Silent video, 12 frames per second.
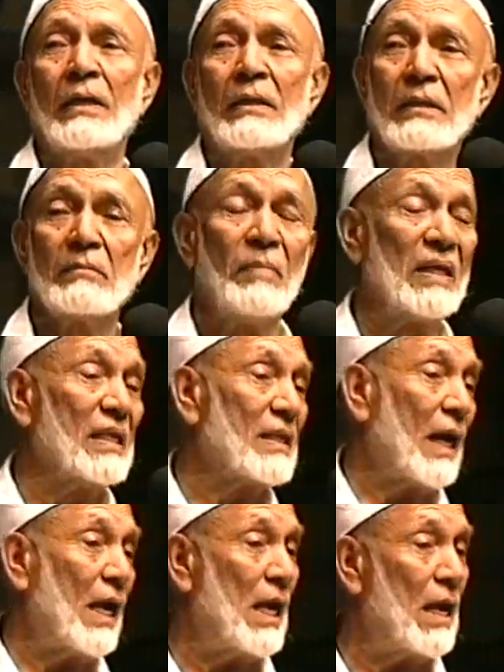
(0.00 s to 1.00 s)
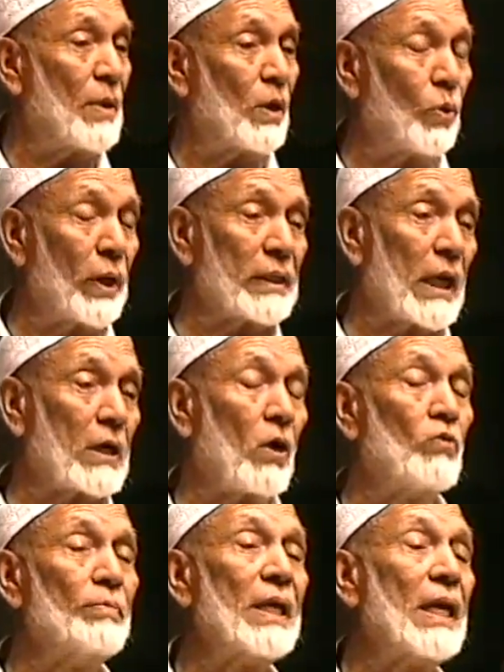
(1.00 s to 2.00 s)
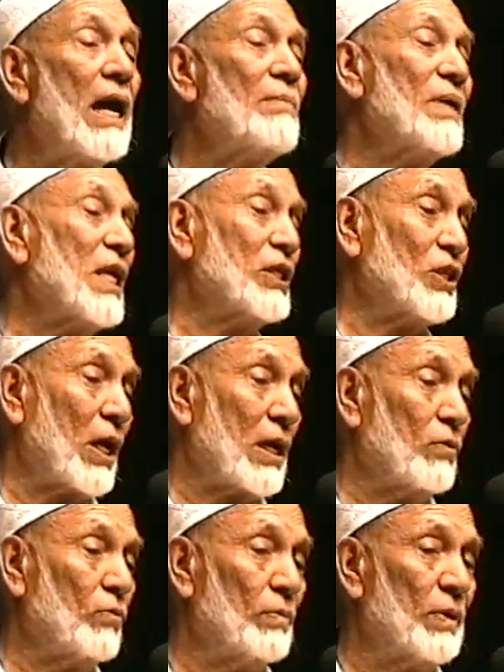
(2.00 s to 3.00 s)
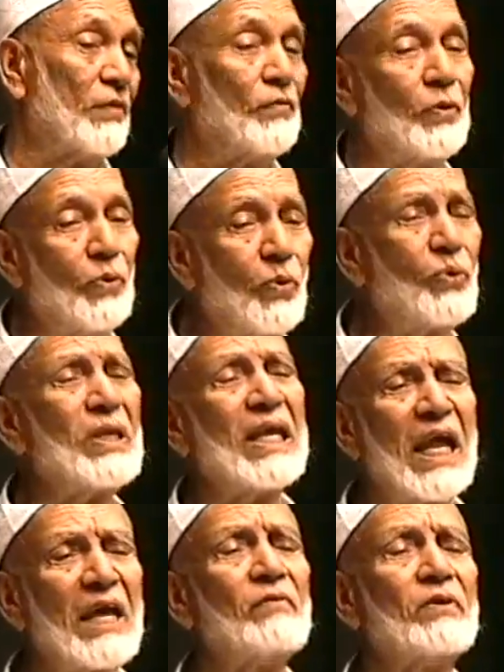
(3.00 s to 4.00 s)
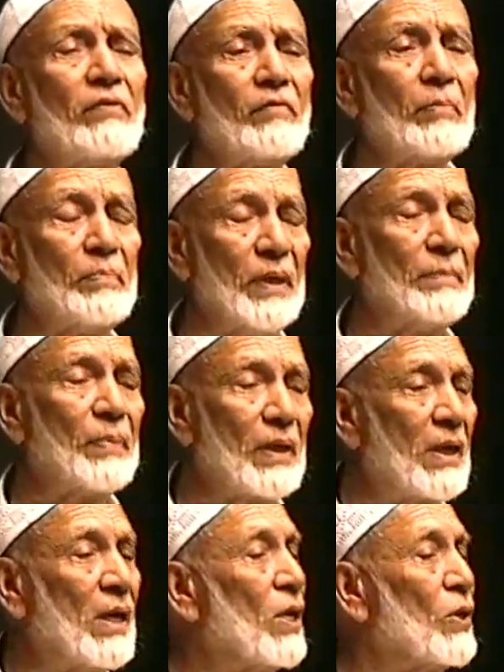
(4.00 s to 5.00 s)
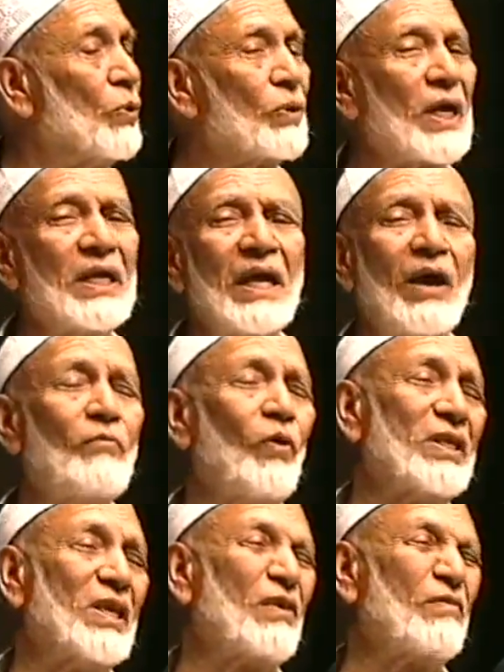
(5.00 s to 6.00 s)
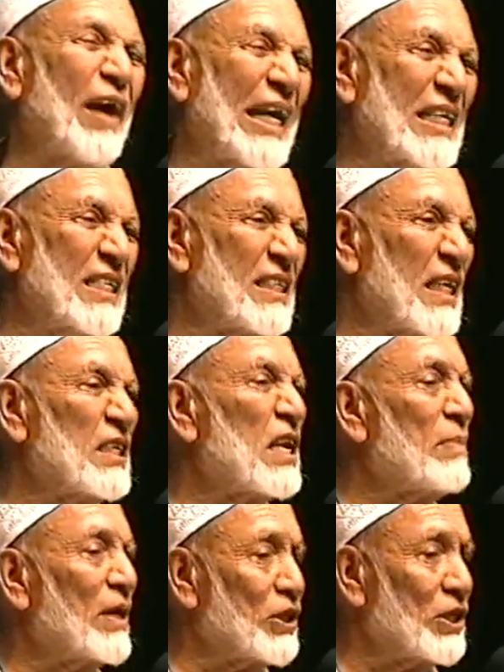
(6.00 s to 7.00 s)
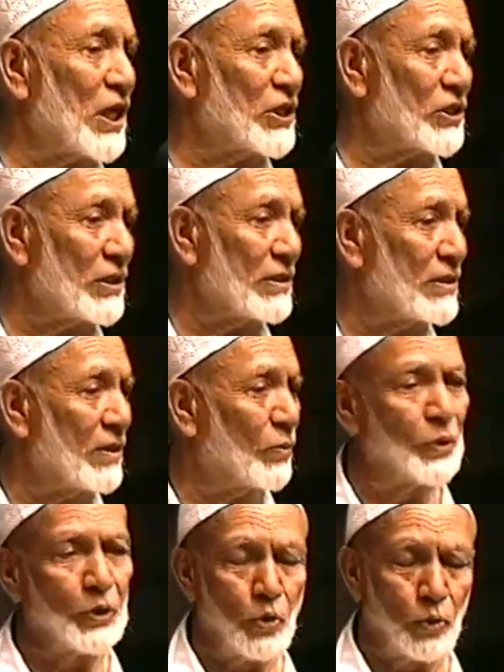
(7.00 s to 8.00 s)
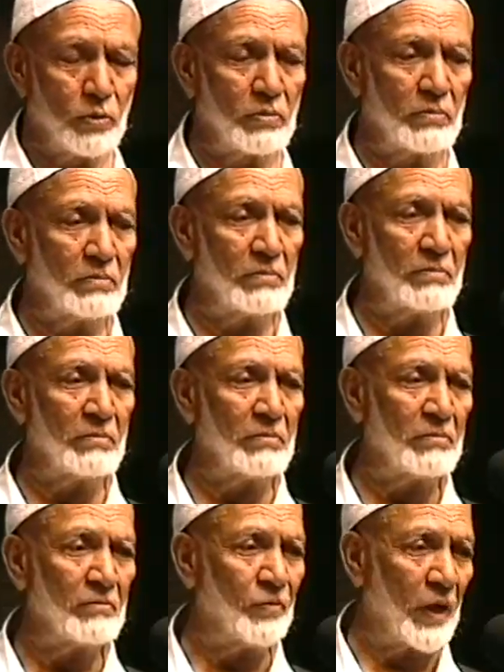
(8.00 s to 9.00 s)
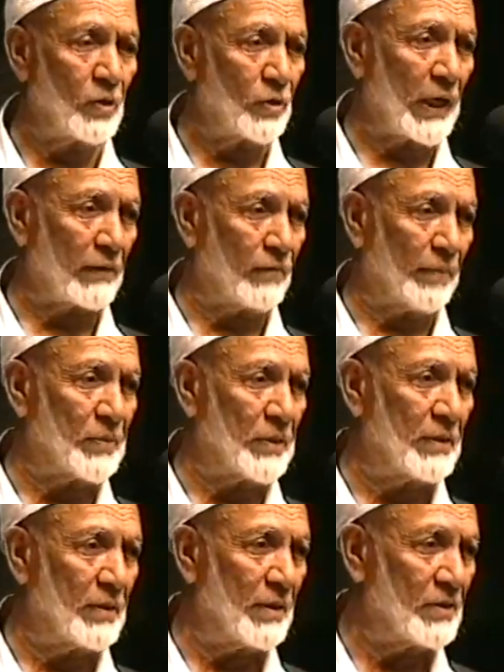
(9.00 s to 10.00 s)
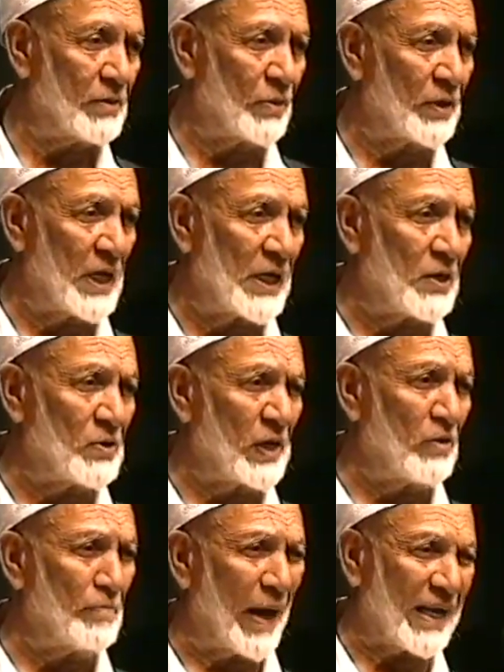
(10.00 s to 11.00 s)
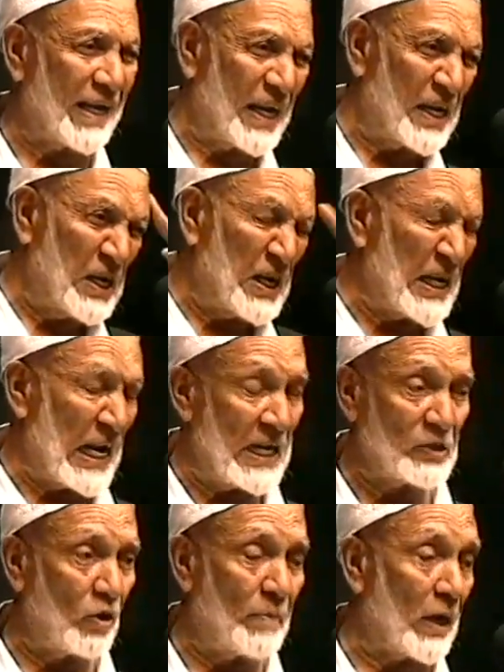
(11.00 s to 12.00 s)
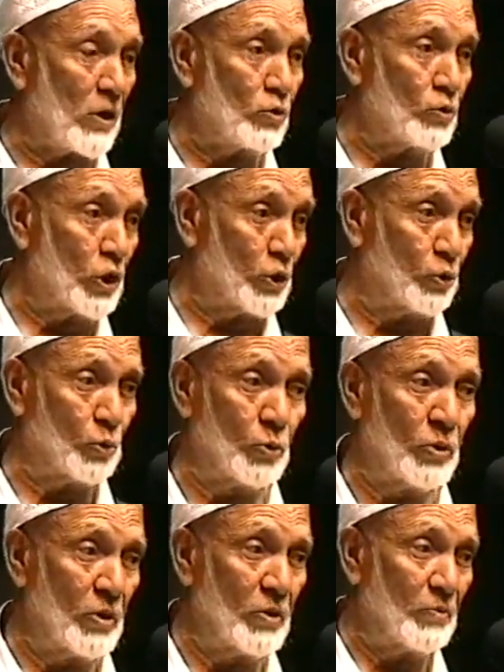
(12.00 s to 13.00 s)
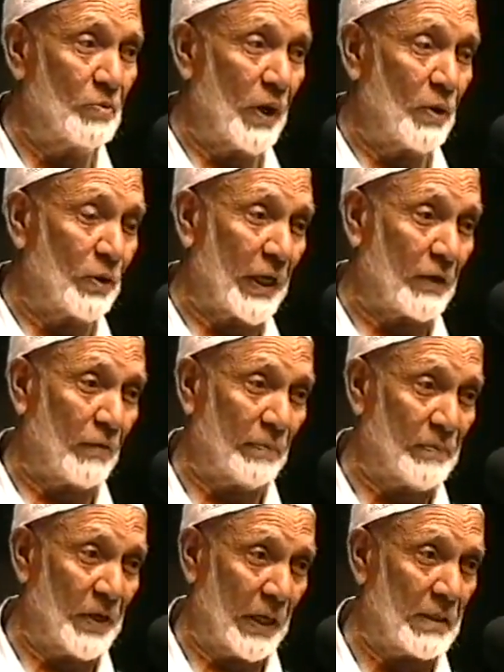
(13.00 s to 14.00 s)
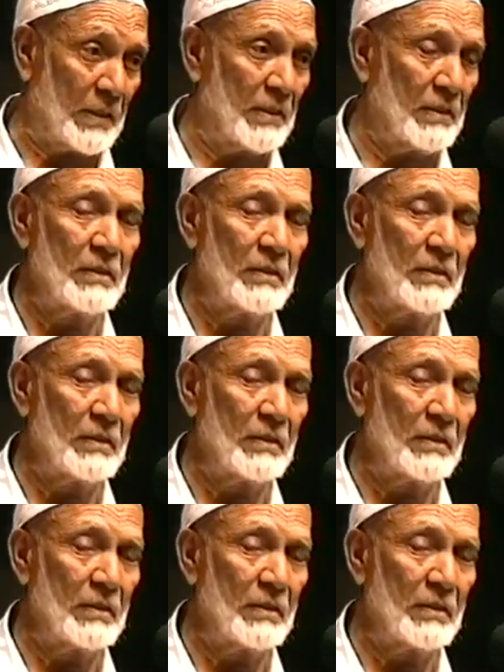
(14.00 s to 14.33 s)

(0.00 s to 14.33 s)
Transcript: It says, "Man ta'allama lughata qawmin amana sharrahum." If you know the language of a people, you can avoid their wiles and their machinations. We don't. We are not equipped to really to give battle, an intellectual battle to the Jew. We are not equipped yet.